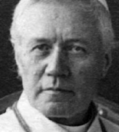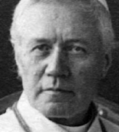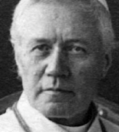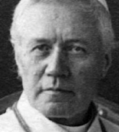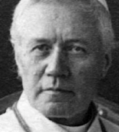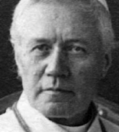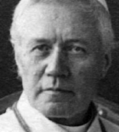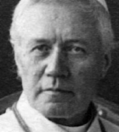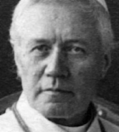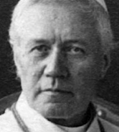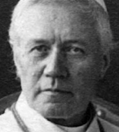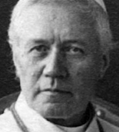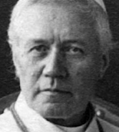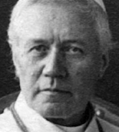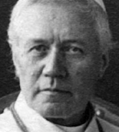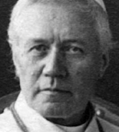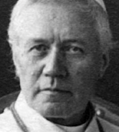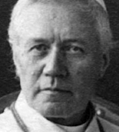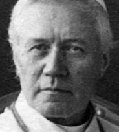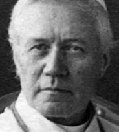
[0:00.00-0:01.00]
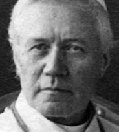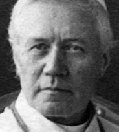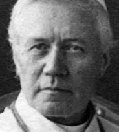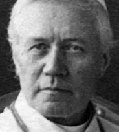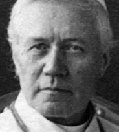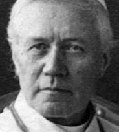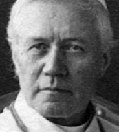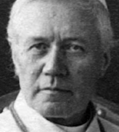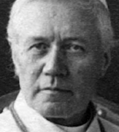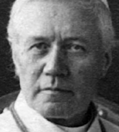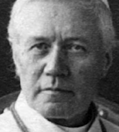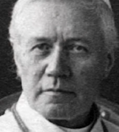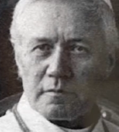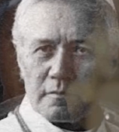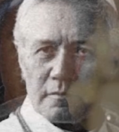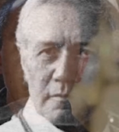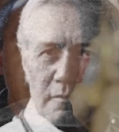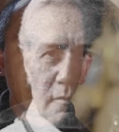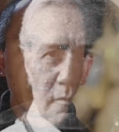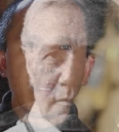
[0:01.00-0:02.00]
True Devotion to the Blessed
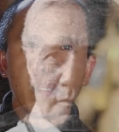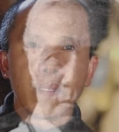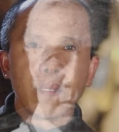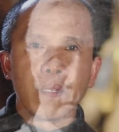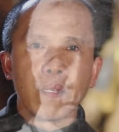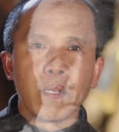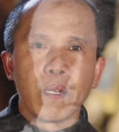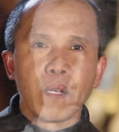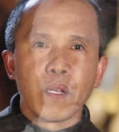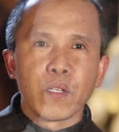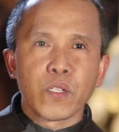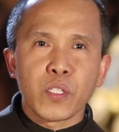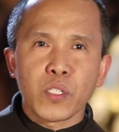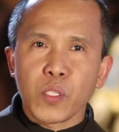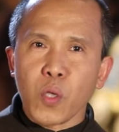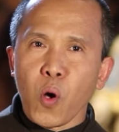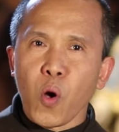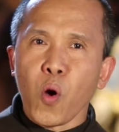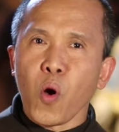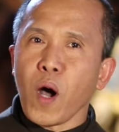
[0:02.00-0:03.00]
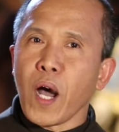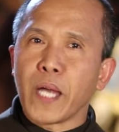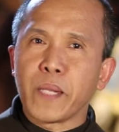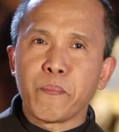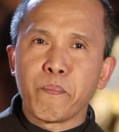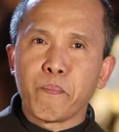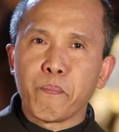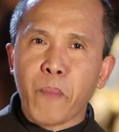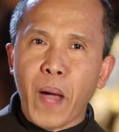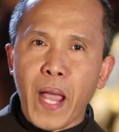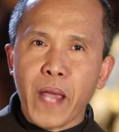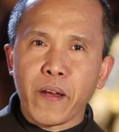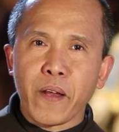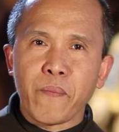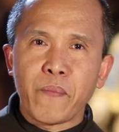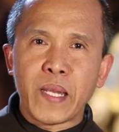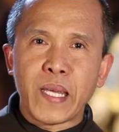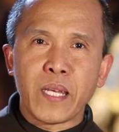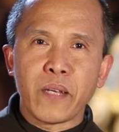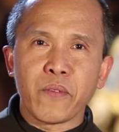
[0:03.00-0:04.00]
Virgin, so
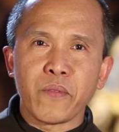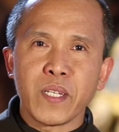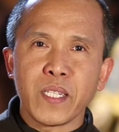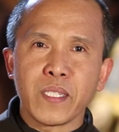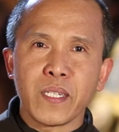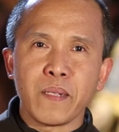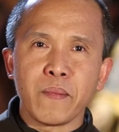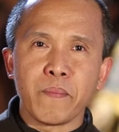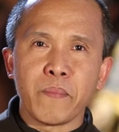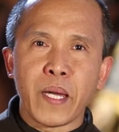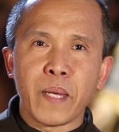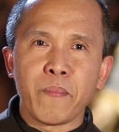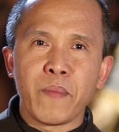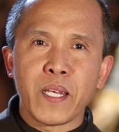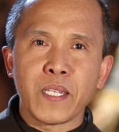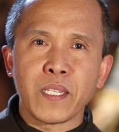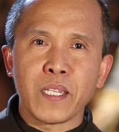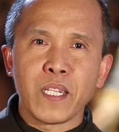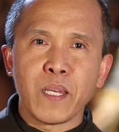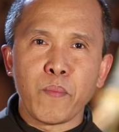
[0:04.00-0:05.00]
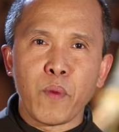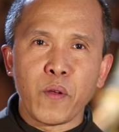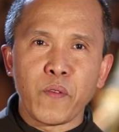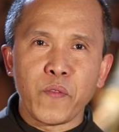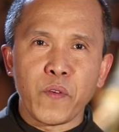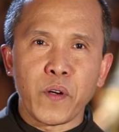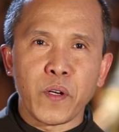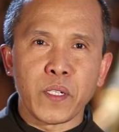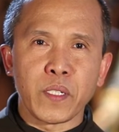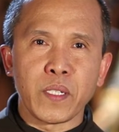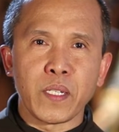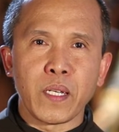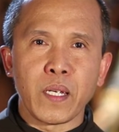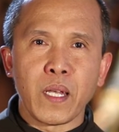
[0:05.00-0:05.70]
admirably written by Blessed de Montfort,